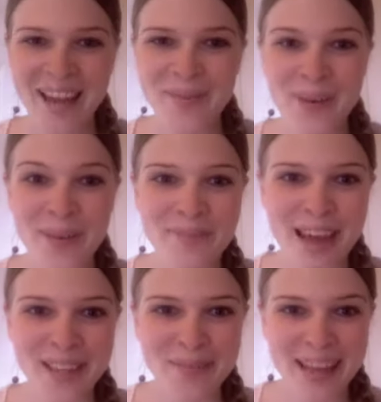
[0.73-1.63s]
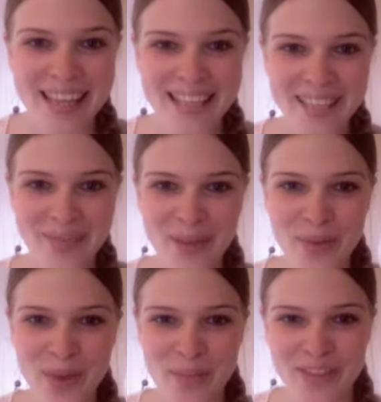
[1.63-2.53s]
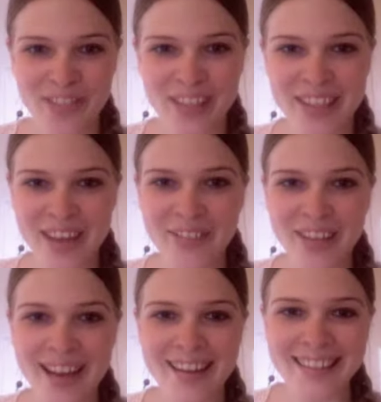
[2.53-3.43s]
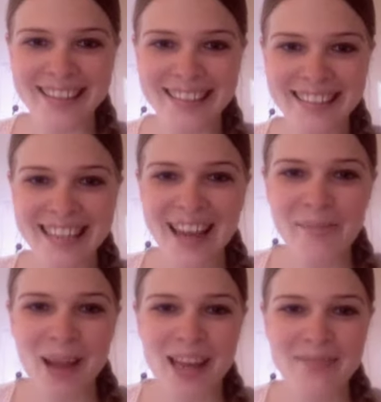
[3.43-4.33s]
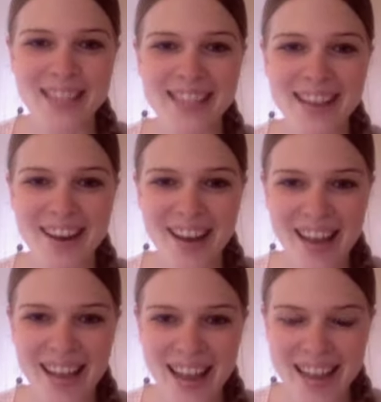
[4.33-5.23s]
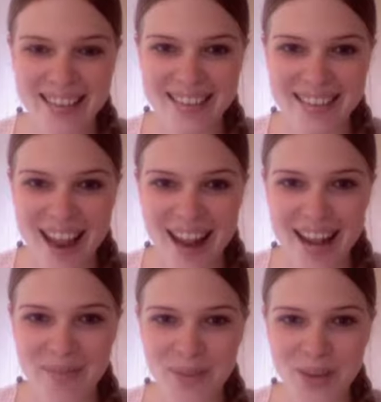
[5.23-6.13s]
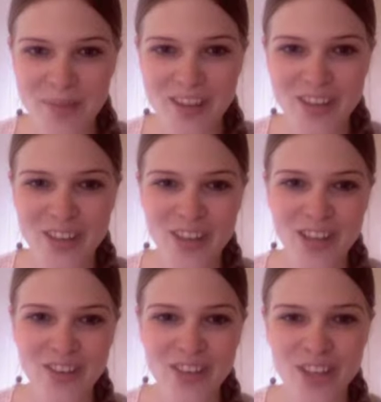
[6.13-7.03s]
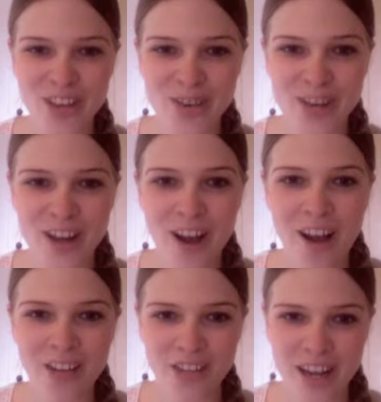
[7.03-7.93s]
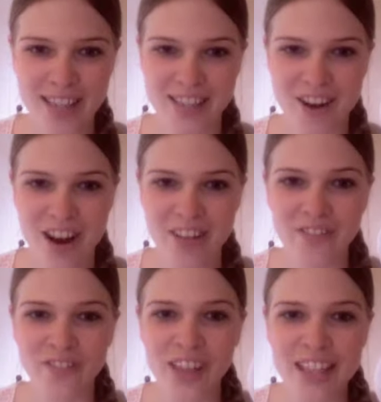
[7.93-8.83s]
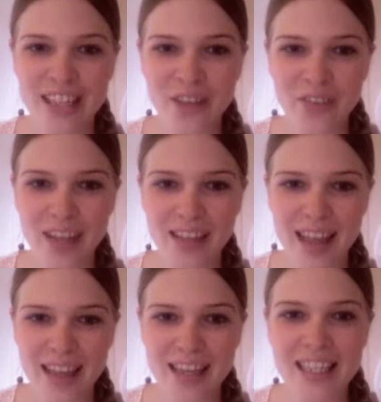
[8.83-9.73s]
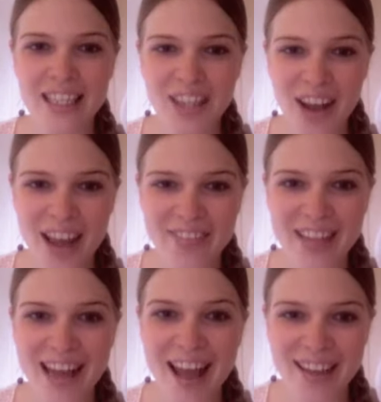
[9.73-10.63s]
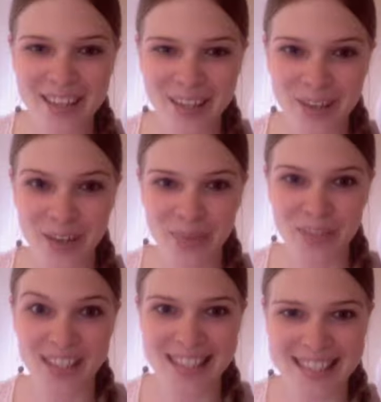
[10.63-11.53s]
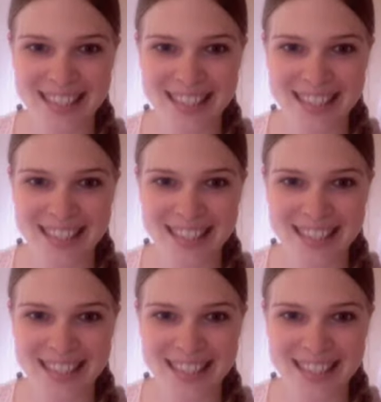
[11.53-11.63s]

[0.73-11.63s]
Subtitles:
Welcome back to my kitchen, Real Women in Philadelphia. My name is Sarah, and today I'm going to be cooking you an entree starring Philadelphia Light chive and onion cream cheese.